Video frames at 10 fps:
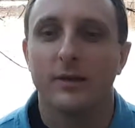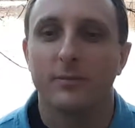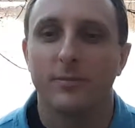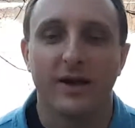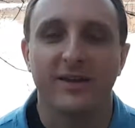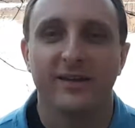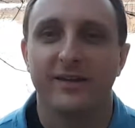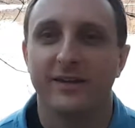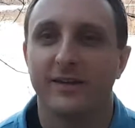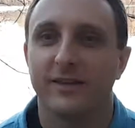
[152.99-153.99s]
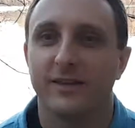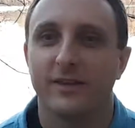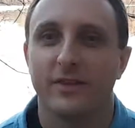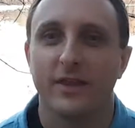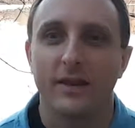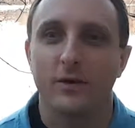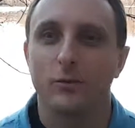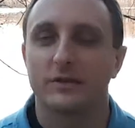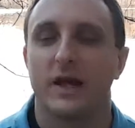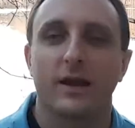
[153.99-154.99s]
But then there
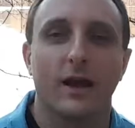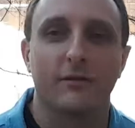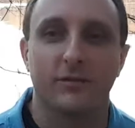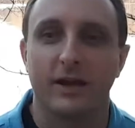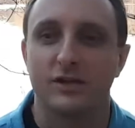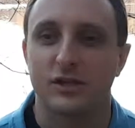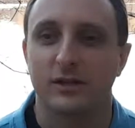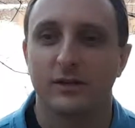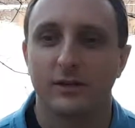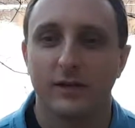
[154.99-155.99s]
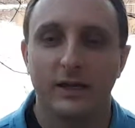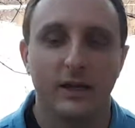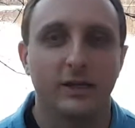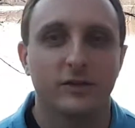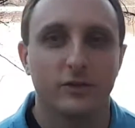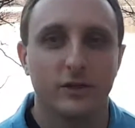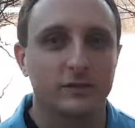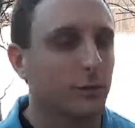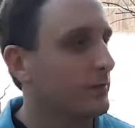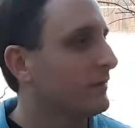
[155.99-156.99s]
was that contradiction. It's
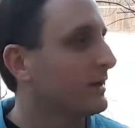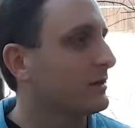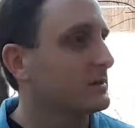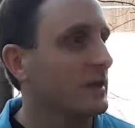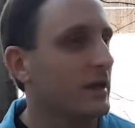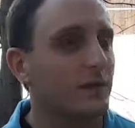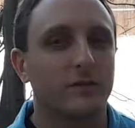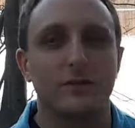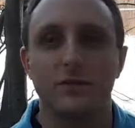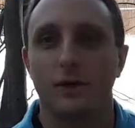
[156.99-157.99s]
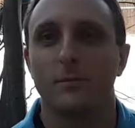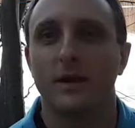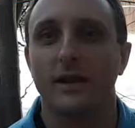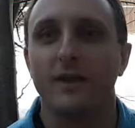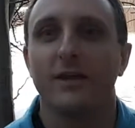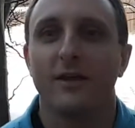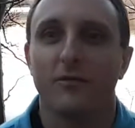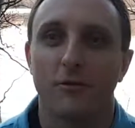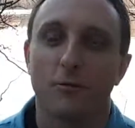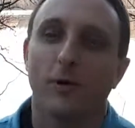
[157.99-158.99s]
sort of like you're saying to Germany
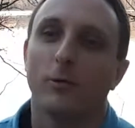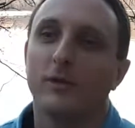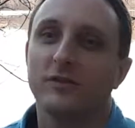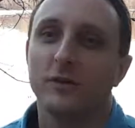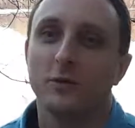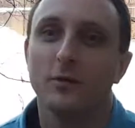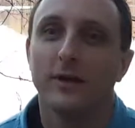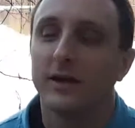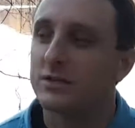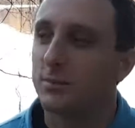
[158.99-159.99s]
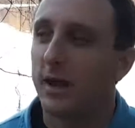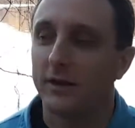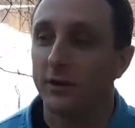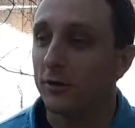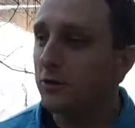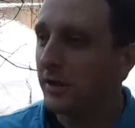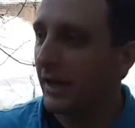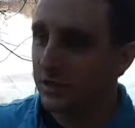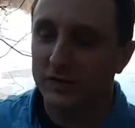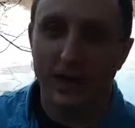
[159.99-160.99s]
through World War II and Japan, you
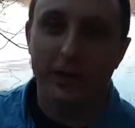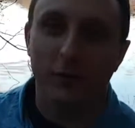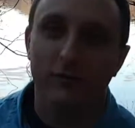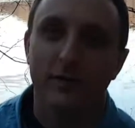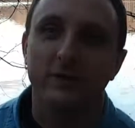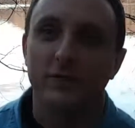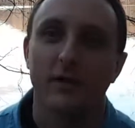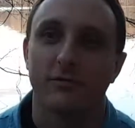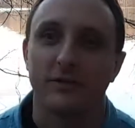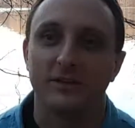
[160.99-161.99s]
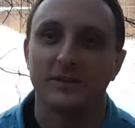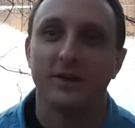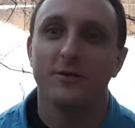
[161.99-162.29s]
can't just take over these countries.